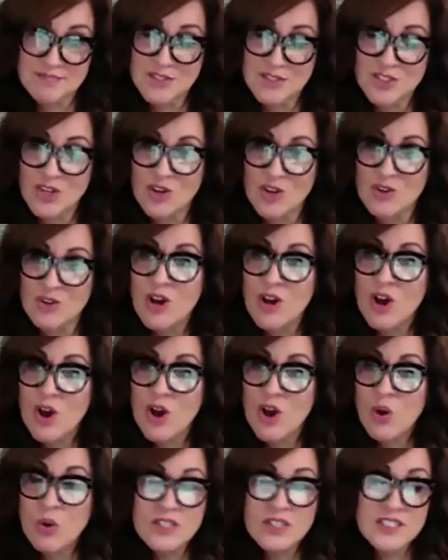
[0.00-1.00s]
So
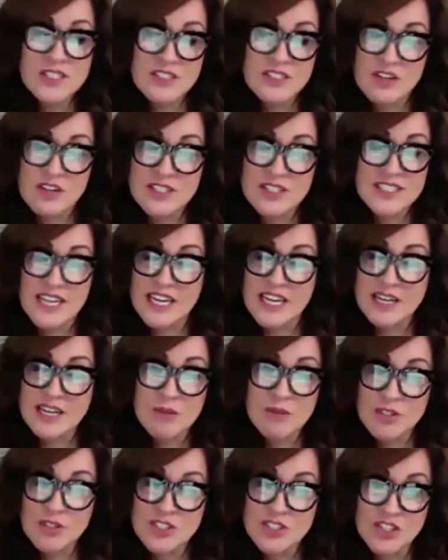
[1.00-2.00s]
horses are the second
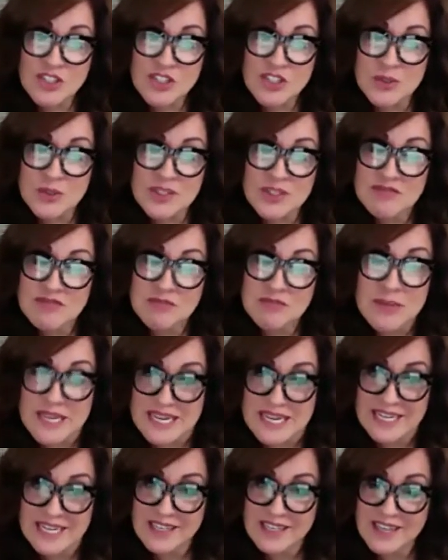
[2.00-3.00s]
most intuitive
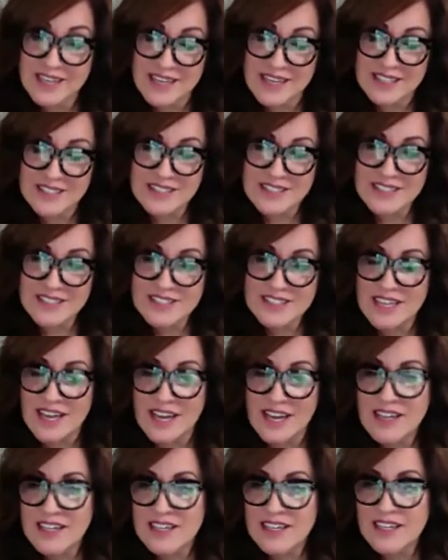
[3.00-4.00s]
being, as it's
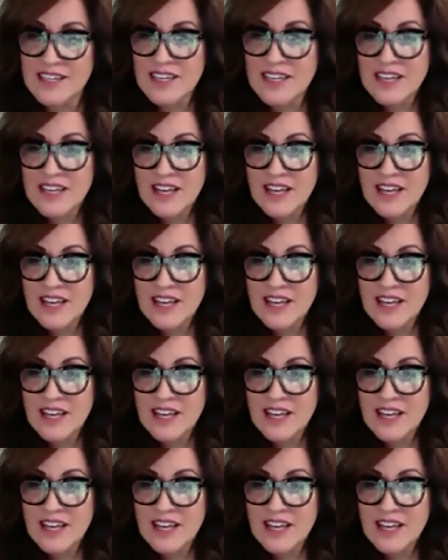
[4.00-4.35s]
said, and